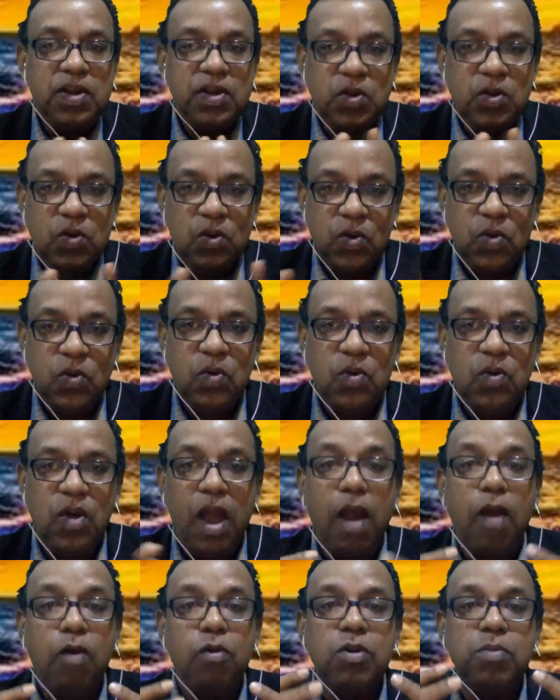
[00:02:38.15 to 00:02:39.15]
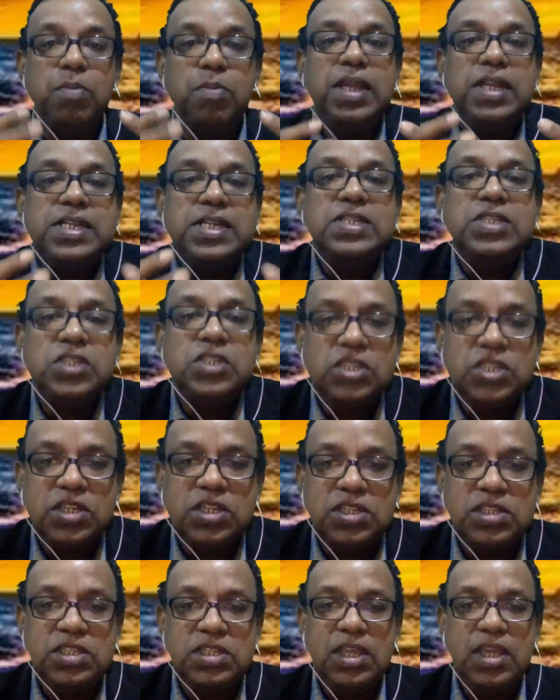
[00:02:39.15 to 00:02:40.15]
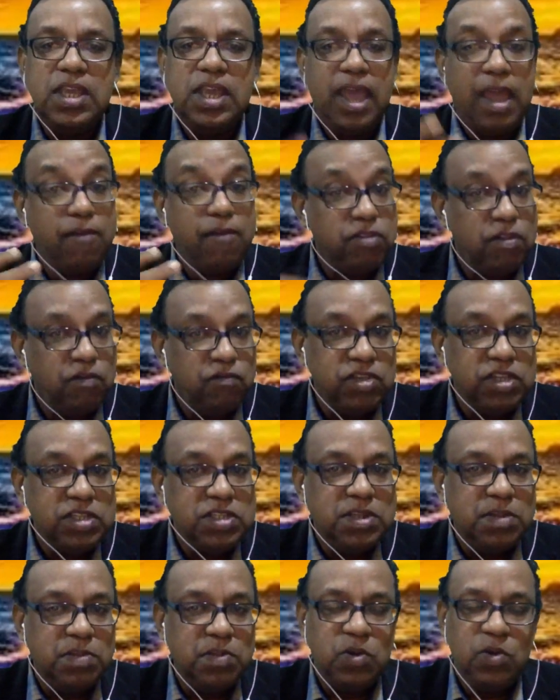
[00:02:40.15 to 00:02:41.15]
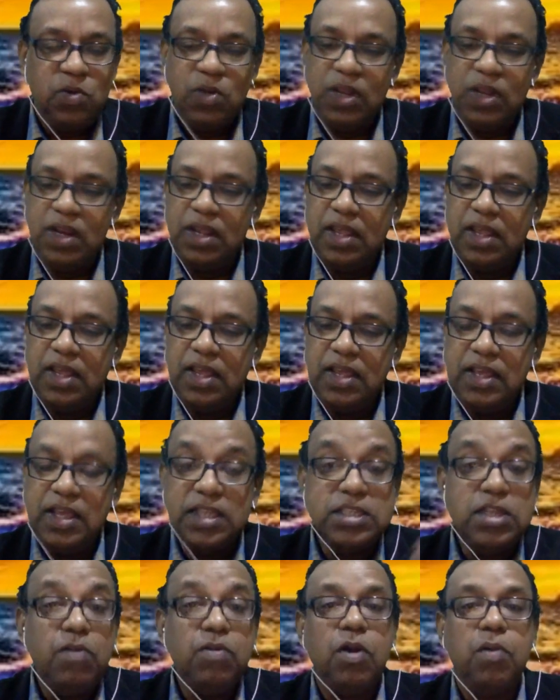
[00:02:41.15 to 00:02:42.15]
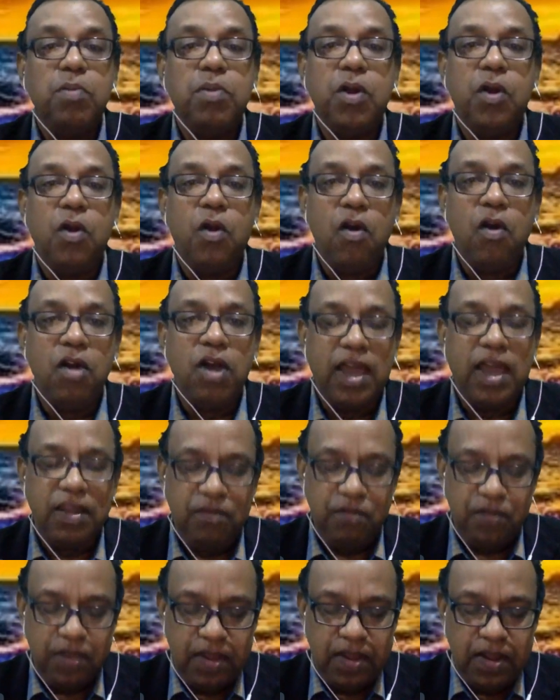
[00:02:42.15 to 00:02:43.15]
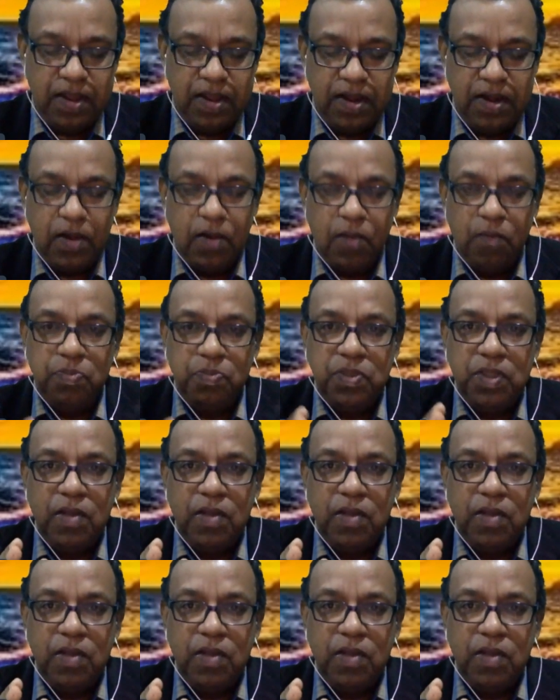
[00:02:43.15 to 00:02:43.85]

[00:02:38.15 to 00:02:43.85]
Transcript: to know how to make decisions have the wisdom to do it yesterday we talked about long life now